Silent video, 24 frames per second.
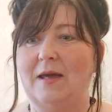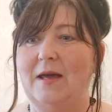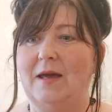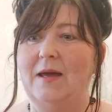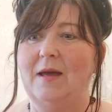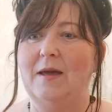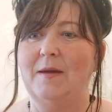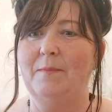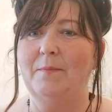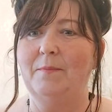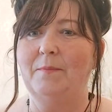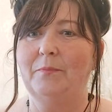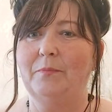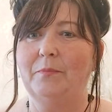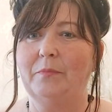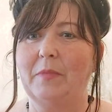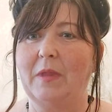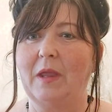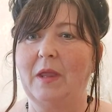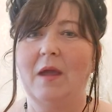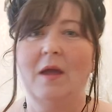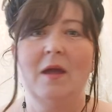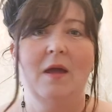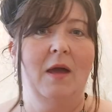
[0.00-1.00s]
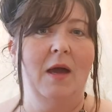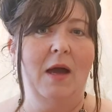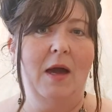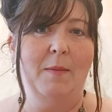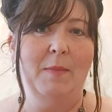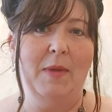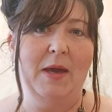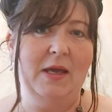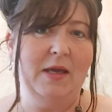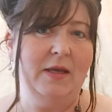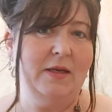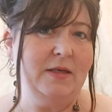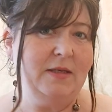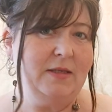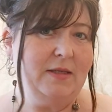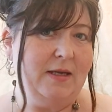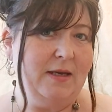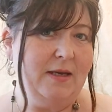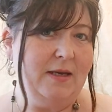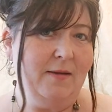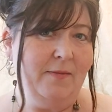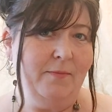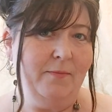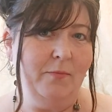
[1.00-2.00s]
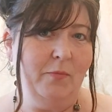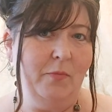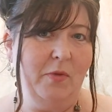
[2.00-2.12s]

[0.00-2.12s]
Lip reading: I'm here today